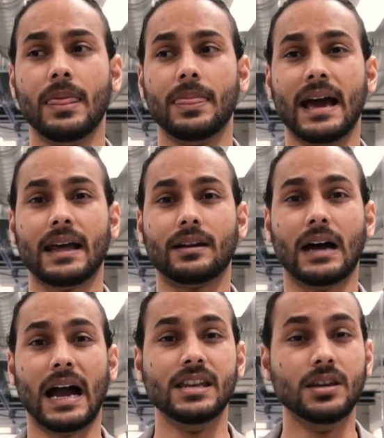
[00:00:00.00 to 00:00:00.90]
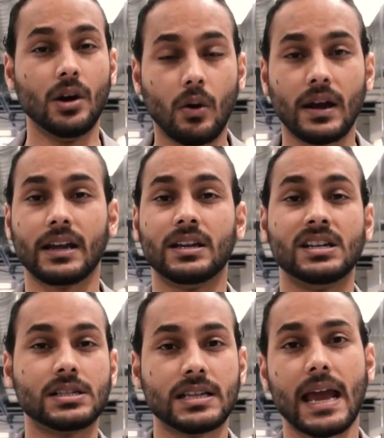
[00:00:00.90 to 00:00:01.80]
that I know and I
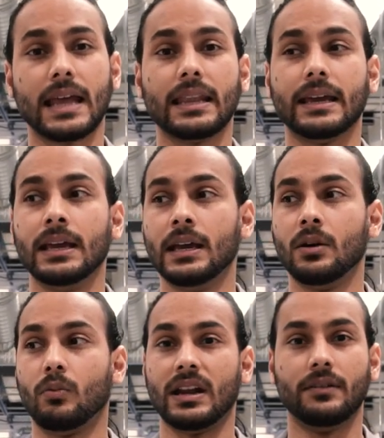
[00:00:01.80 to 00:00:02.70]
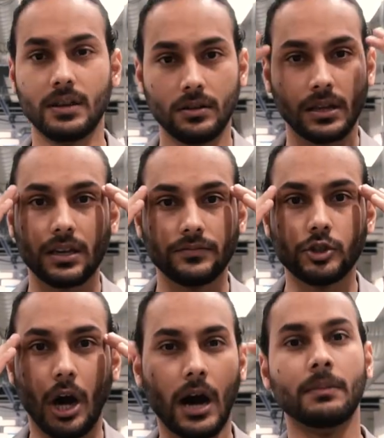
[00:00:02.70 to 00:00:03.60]
understand, like whenever you think of
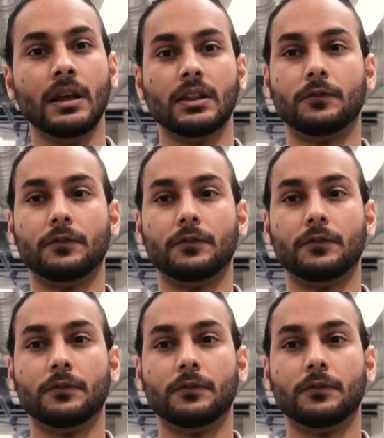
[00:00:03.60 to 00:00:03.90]
job,